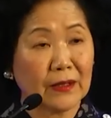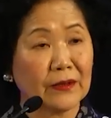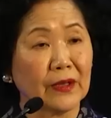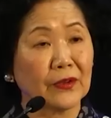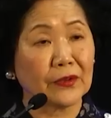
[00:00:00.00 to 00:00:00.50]

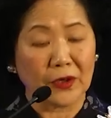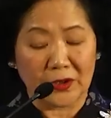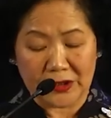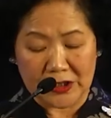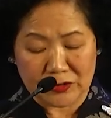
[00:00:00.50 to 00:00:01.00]
the
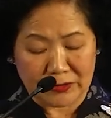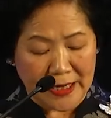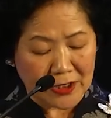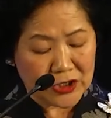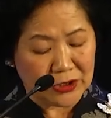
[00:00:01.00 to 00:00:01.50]
authorities'
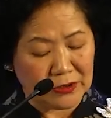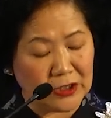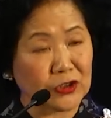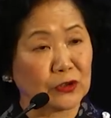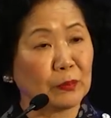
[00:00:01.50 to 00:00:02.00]
reaction
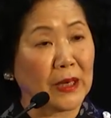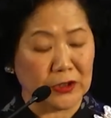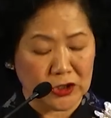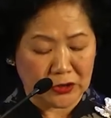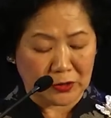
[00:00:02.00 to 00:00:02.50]
is to
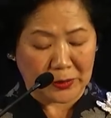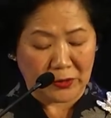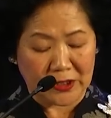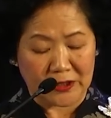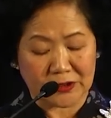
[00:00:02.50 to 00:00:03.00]
punish the
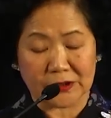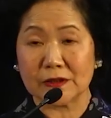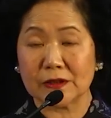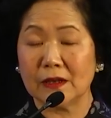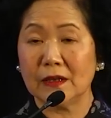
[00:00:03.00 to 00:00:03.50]

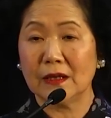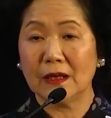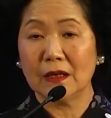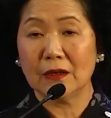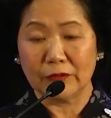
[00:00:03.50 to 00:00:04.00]
protesters
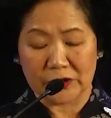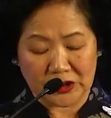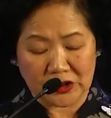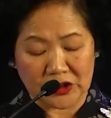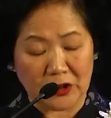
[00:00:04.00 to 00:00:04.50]
for
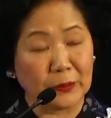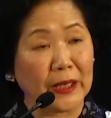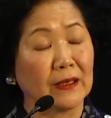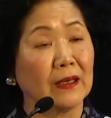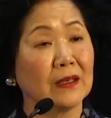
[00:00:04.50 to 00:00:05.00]

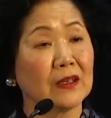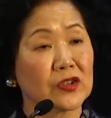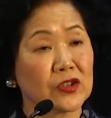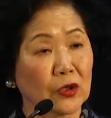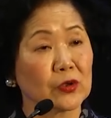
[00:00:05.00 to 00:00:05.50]
disturbing
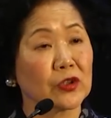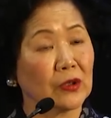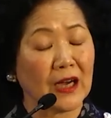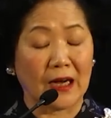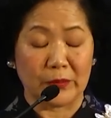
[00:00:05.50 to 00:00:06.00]
social
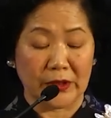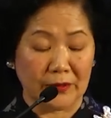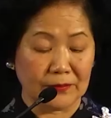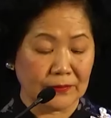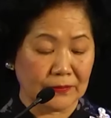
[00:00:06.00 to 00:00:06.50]
harmony.
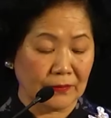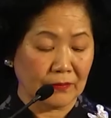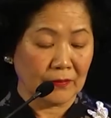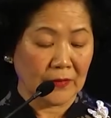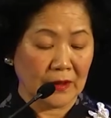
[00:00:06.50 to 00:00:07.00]

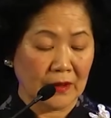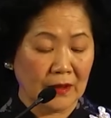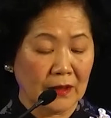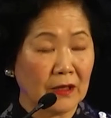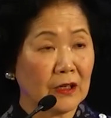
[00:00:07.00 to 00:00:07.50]

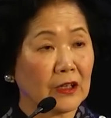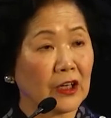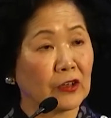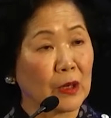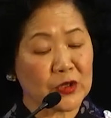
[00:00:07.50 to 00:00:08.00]

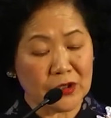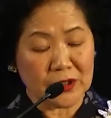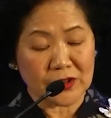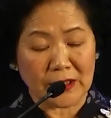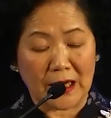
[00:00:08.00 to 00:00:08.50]
Corruption
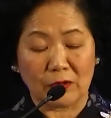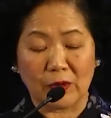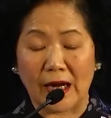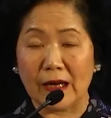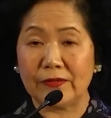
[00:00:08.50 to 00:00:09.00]
is now
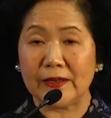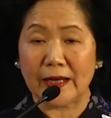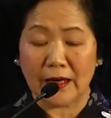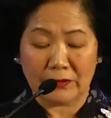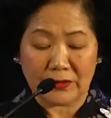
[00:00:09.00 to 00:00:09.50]
rife at
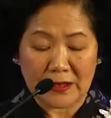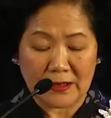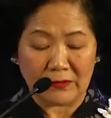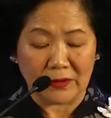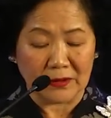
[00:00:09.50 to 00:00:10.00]
every
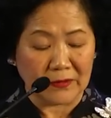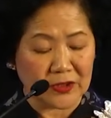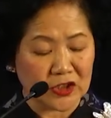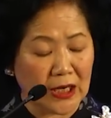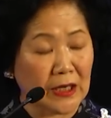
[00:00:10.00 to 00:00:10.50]
level of
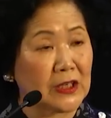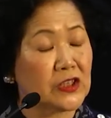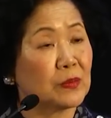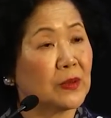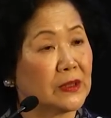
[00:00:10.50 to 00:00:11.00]
the
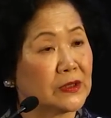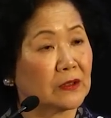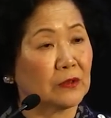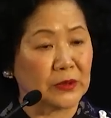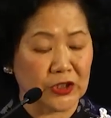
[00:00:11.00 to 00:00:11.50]
Chinese
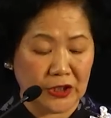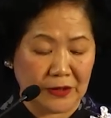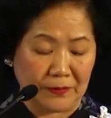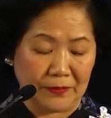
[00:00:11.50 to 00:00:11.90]
political machine.